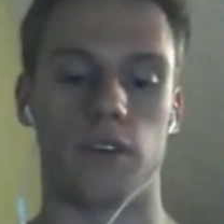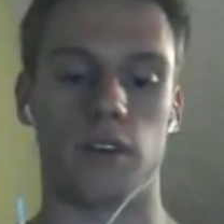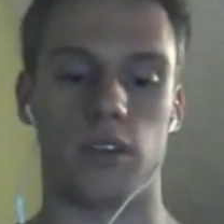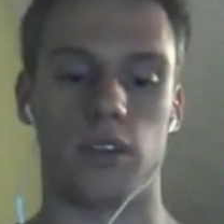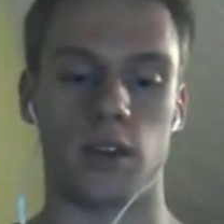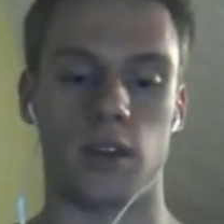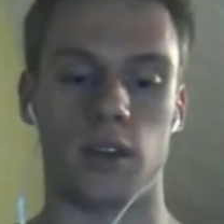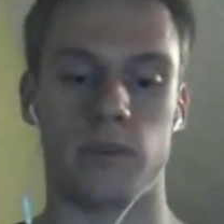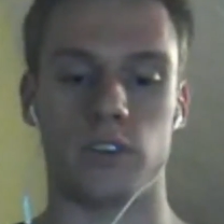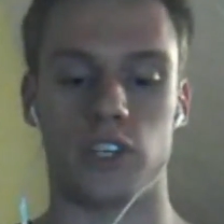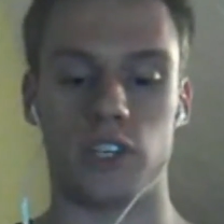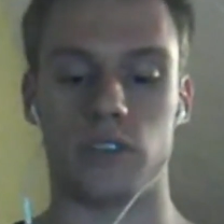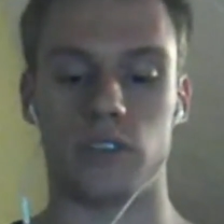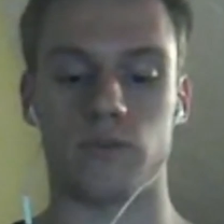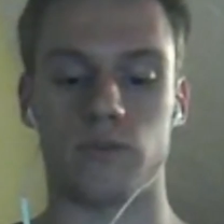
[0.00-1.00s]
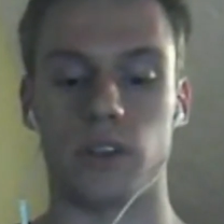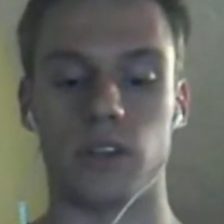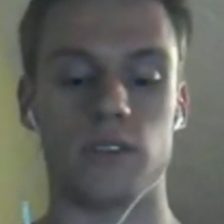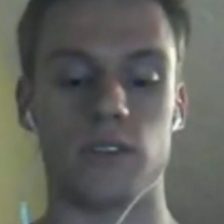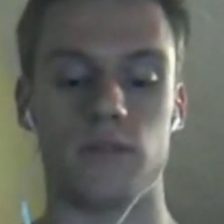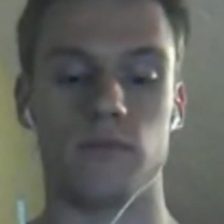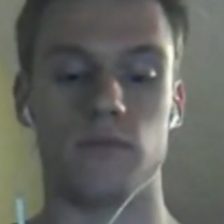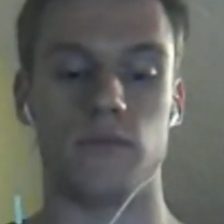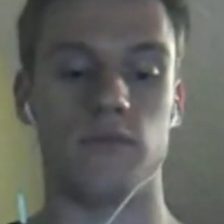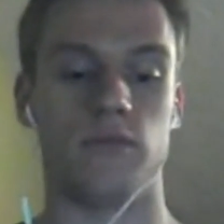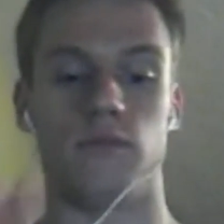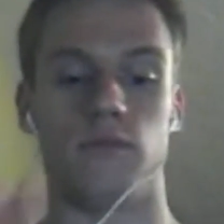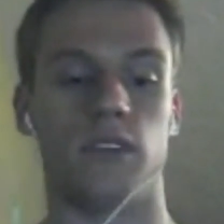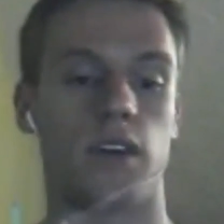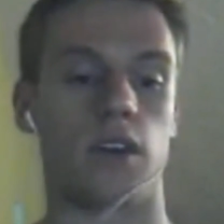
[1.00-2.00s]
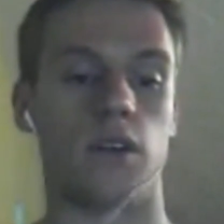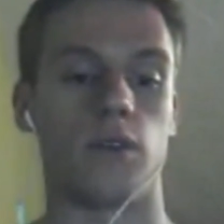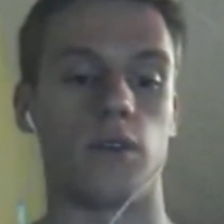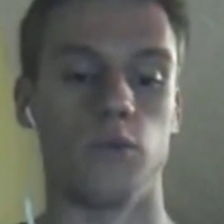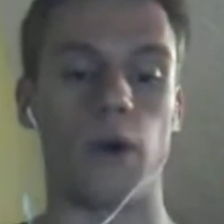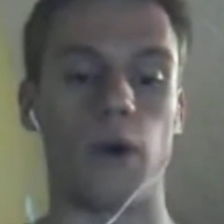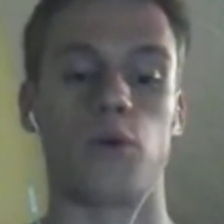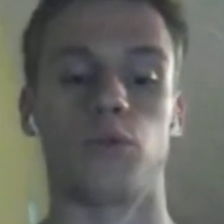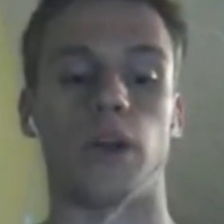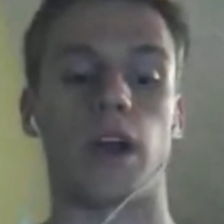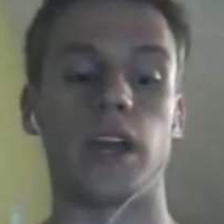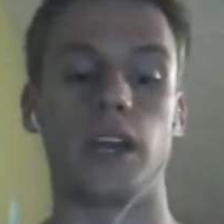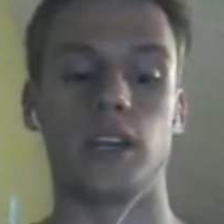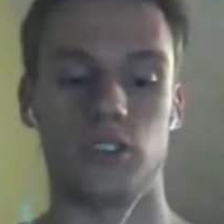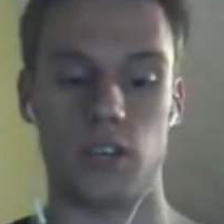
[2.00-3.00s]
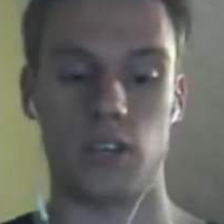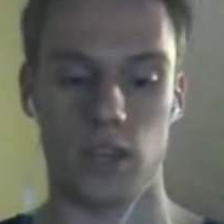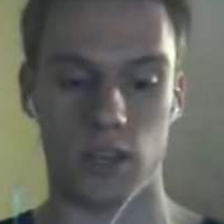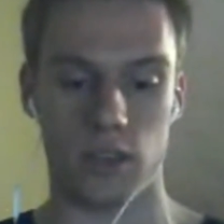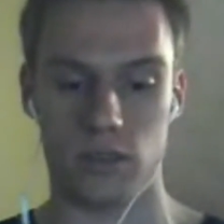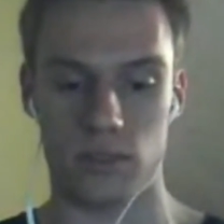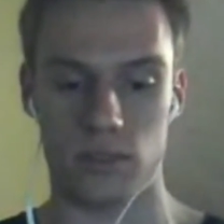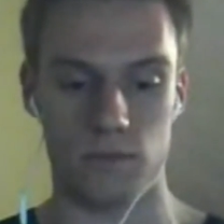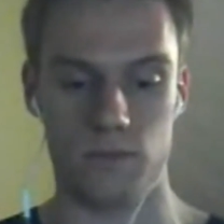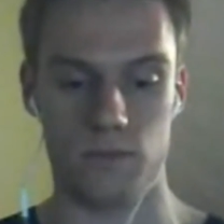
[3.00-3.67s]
everything, but she's really, I don't know, well ranged, I guess.